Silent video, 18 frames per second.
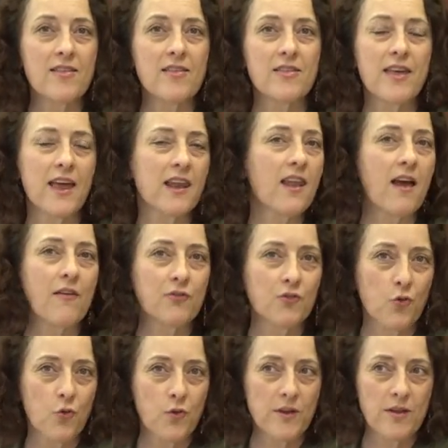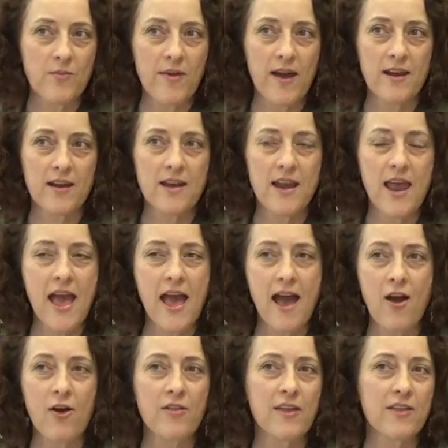They love talking about it
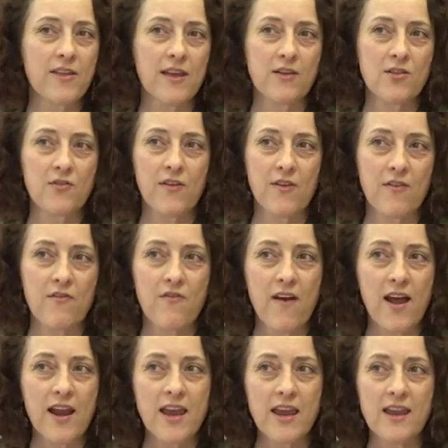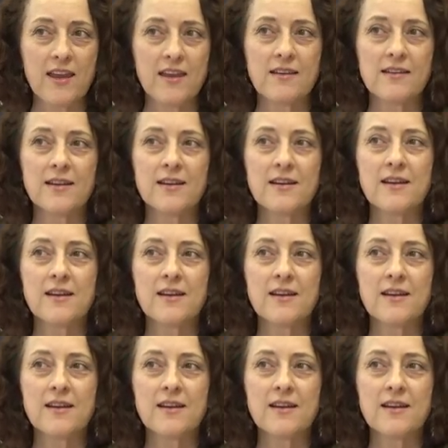now, they think it's very funny.